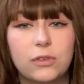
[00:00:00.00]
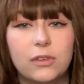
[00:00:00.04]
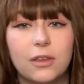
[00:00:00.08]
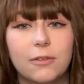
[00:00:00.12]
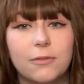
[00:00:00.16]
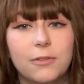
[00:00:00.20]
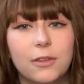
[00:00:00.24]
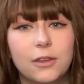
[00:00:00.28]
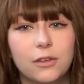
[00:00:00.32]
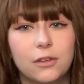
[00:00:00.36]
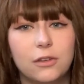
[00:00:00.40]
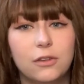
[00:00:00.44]
of
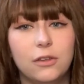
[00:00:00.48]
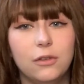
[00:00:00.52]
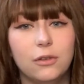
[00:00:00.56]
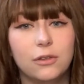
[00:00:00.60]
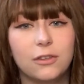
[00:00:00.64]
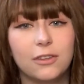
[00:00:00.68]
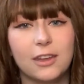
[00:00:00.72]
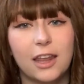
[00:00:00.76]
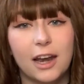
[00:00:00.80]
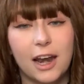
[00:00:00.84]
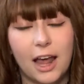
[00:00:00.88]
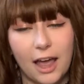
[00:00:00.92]
the suits
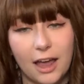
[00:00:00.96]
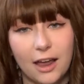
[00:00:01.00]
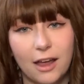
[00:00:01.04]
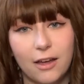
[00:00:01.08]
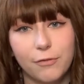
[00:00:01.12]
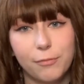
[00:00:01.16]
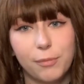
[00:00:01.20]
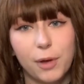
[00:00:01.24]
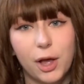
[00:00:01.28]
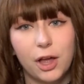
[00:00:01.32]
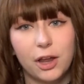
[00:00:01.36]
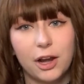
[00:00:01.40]
that I have
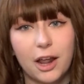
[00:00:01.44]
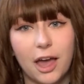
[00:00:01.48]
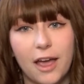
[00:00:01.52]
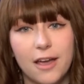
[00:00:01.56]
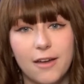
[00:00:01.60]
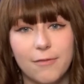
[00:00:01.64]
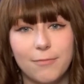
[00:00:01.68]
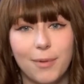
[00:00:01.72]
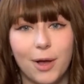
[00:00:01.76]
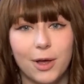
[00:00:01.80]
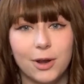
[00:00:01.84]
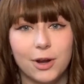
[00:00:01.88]
bought
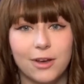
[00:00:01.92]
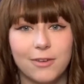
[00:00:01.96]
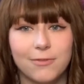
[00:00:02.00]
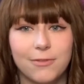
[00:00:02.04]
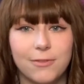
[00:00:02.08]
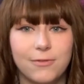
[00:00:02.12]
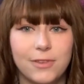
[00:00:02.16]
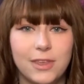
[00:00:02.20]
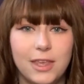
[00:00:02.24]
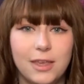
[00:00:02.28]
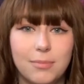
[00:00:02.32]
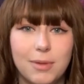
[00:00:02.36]
off
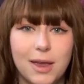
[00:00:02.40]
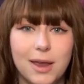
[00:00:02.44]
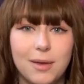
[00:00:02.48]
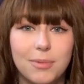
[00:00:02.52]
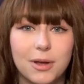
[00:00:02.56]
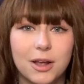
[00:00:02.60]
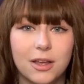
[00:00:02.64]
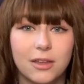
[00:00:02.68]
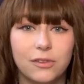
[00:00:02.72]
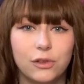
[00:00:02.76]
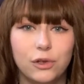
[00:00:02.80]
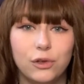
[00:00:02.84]
of eBay
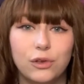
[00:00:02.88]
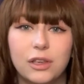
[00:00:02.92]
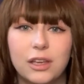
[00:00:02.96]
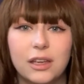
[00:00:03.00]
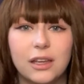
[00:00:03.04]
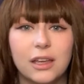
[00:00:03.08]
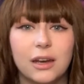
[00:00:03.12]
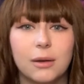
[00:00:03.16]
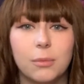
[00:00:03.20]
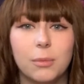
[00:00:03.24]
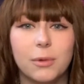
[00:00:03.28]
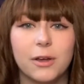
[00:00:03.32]
because you can
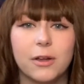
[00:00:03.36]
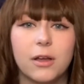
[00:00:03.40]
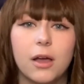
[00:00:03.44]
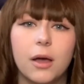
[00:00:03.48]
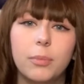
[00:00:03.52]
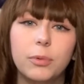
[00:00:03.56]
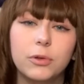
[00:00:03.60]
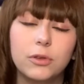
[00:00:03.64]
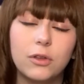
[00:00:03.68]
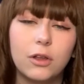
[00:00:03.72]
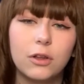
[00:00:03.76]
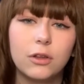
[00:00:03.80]
get them a
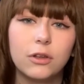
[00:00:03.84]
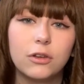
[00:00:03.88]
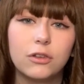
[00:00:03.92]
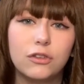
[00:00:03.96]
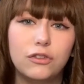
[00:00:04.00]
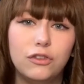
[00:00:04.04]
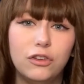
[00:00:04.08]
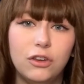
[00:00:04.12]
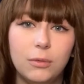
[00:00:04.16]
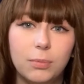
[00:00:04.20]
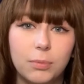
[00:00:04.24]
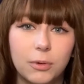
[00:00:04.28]
couple dollars
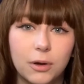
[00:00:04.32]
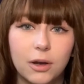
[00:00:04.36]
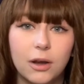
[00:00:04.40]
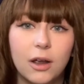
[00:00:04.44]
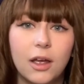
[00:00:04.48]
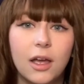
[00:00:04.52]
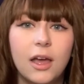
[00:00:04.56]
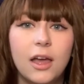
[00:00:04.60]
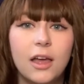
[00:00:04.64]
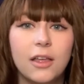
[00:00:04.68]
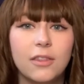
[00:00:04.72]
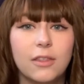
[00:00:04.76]
cheaper
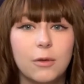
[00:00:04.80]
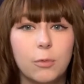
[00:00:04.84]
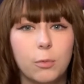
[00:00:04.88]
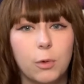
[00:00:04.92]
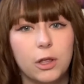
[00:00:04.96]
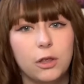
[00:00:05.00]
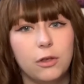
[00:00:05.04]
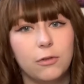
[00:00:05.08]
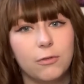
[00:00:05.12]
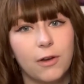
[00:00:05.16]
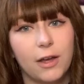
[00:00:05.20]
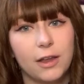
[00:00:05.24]
than what
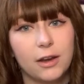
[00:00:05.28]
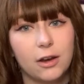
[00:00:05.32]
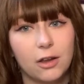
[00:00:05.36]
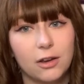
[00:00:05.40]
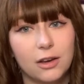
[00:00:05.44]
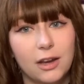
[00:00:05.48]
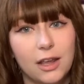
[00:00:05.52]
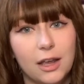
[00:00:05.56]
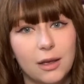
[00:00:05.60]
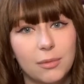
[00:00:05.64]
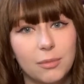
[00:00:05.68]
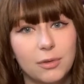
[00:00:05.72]
you find on
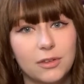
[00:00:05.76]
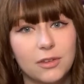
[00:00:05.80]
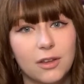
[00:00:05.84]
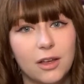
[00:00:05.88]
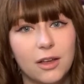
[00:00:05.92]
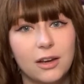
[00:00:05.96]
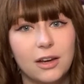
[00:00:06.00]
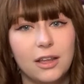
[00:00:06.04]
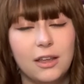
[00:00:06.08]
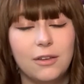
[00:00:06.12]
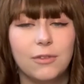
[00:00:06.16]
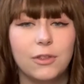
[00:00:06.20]

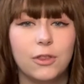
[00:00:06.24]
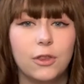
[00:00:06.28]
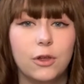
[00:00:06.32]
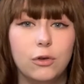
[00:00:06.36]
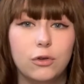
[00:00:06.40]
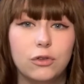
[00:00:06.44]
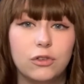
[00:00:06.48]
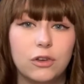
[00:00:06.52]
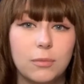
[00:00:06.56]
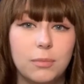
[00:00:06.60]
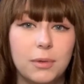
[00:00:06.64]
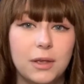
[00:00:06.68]
Amazon, even though
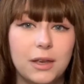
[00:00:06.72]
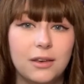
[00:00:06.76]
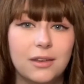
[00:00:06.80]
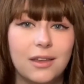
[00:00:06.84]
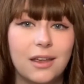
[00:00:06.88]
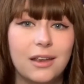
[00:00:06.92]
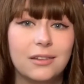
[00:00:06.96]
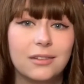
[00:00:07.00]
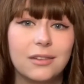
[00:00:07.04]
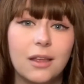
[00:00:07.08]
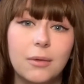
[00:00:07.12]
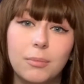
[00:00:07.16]
shipping
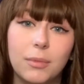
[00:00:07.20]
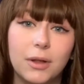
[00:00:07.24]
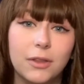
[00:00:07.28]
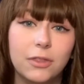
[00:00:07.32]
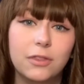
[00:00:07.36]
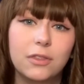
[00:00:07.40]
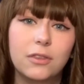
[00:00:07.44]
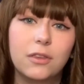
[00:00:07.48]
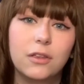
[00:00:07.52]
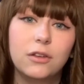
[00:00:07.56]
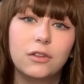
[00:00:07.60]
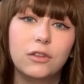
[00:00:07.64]
takes a
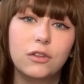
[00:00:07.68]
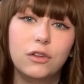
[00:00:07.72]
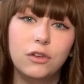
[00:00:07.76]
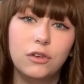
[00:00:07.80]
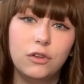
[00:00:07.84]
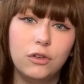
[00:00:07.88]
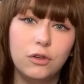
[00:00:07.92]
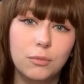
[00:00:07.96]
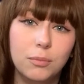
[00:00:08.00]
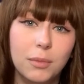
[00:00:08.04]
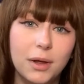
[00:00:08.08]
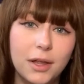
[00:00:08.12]
month to
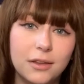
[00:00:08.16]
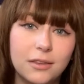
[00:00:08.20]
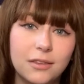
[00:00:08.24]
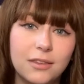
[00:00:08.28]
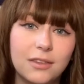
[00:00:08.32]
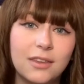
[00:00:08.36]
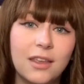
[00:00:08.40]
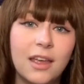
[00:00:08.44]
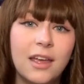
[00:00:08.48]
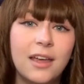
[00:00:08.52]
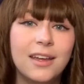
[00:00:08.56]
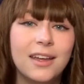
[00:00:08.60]
2 months.